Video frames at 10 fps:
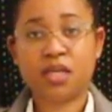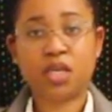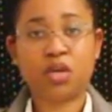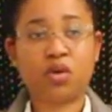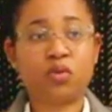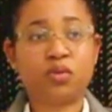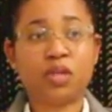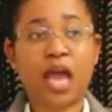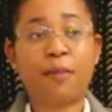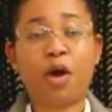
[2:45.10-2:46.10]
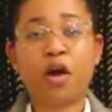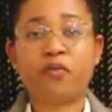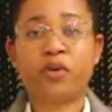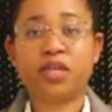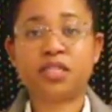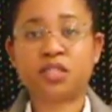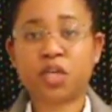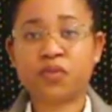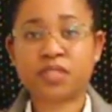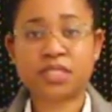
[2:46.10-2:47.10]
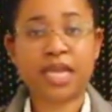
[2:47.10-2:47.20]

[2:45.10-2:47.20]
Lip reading: I'm offering these services.